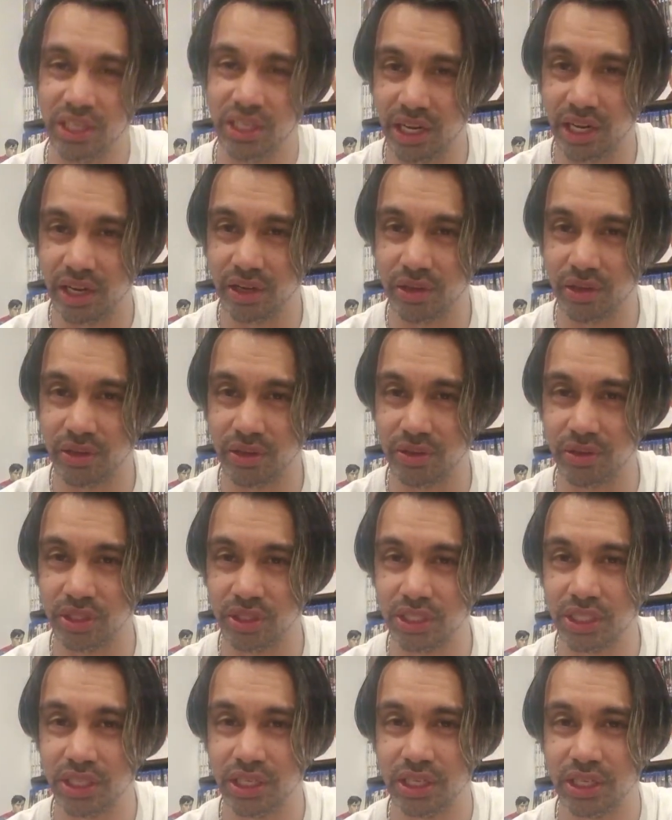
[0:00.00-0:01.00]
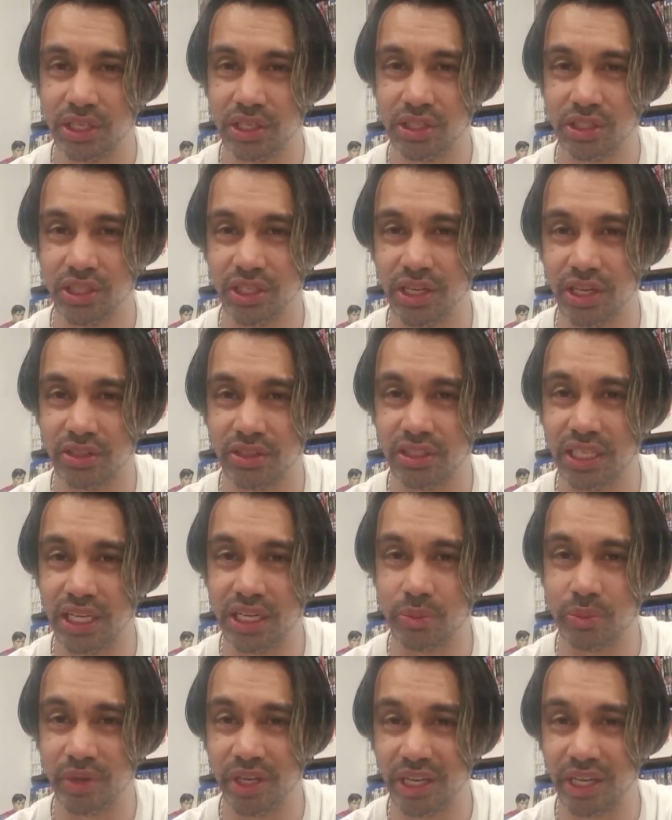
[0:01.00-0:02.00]
goes there
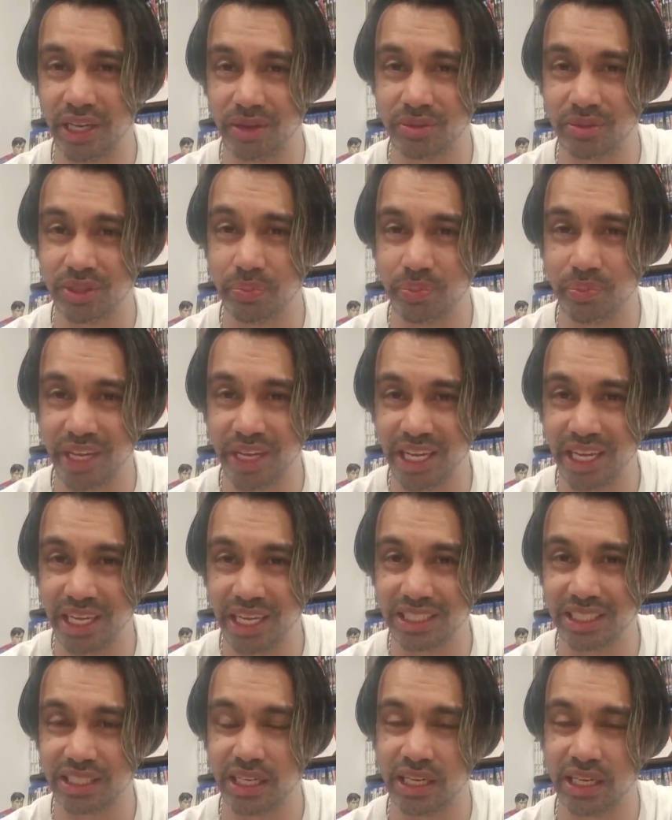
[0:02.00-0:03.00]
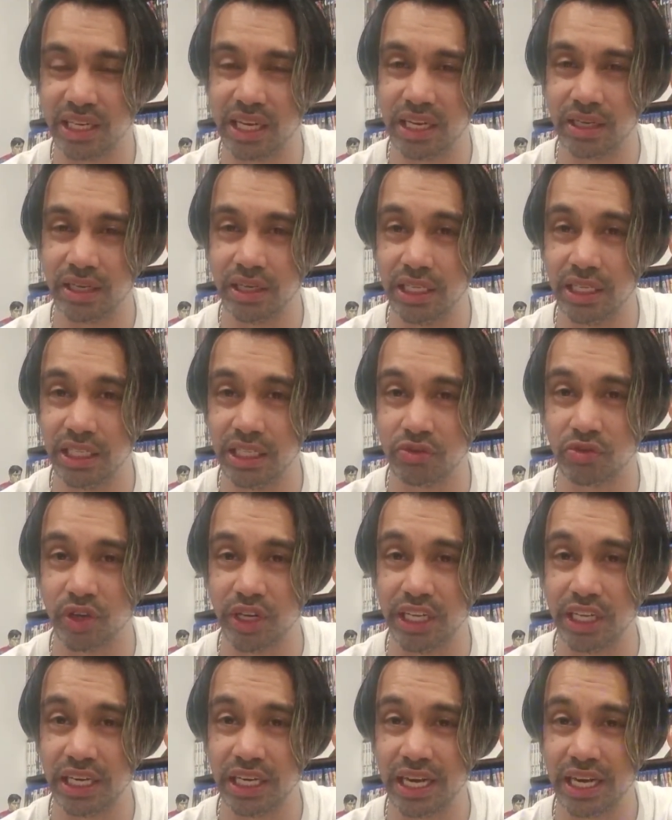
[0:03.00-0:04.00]
to pick up some bits, and then he's
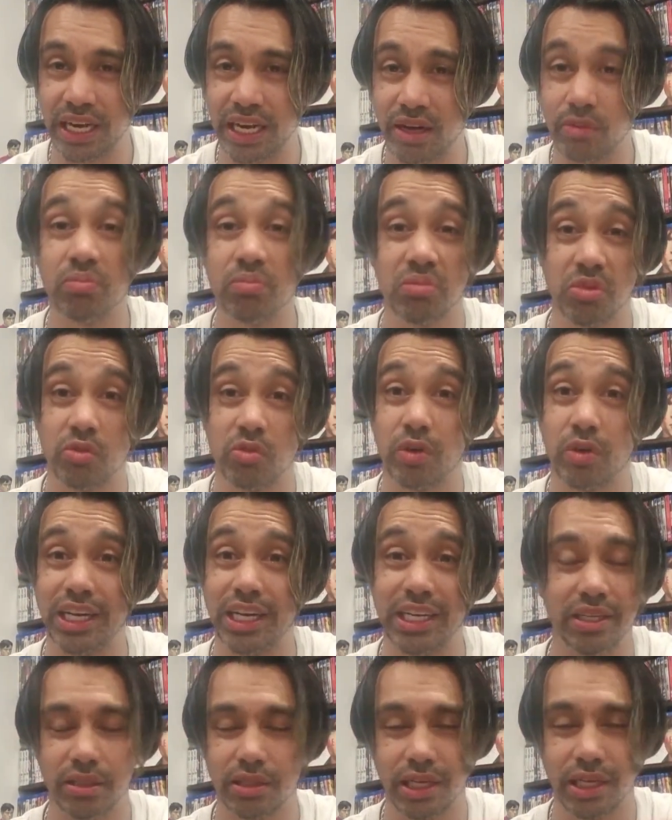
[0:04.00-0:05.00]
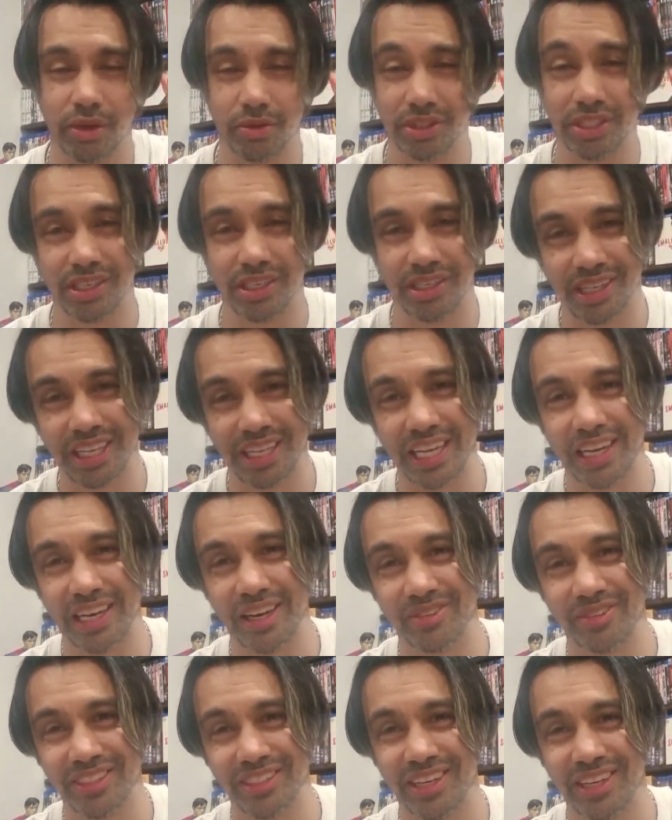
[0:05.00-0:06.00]
freaking out. Great, that was
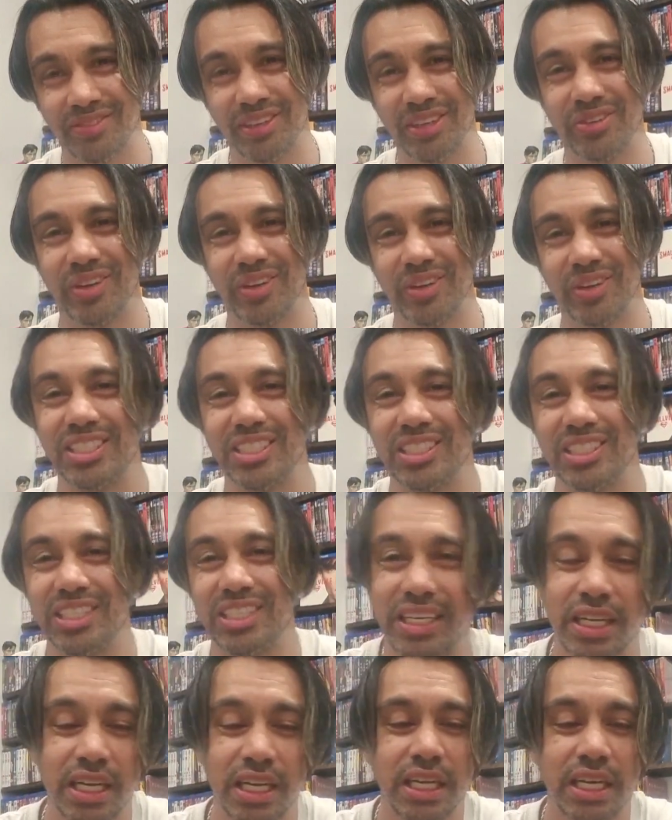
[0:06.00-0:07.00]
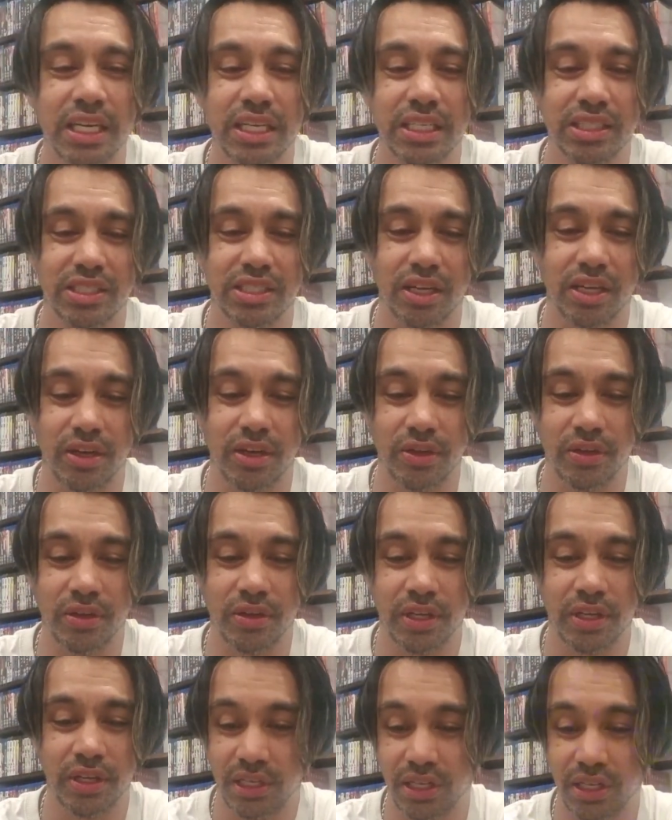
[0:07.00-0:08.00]
another great scene. So
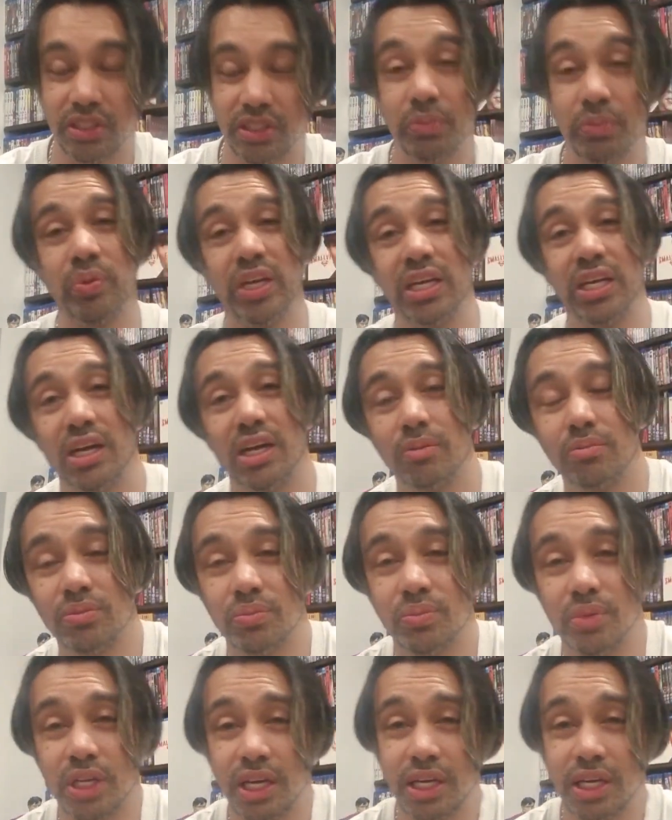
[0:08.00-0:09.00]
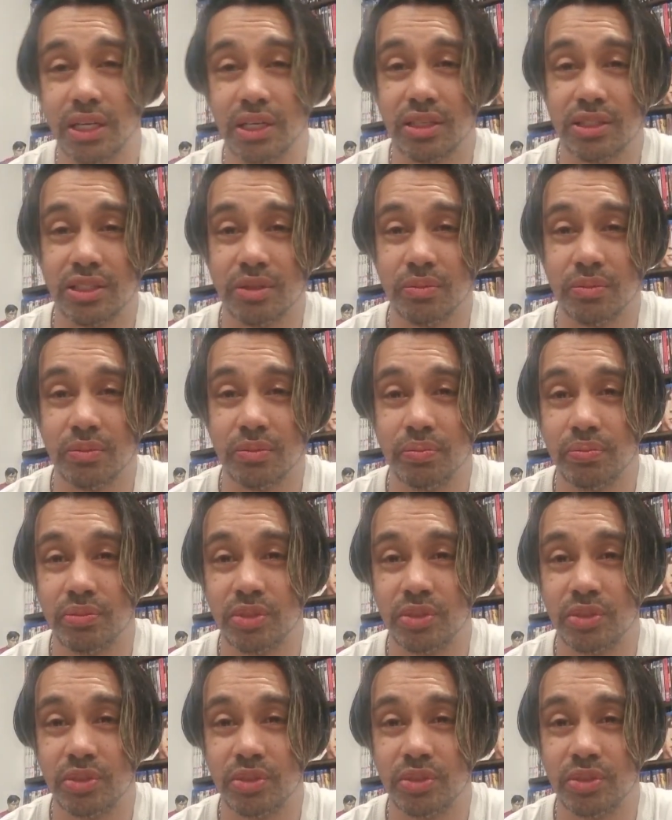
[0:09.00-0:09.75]
goes and pick up some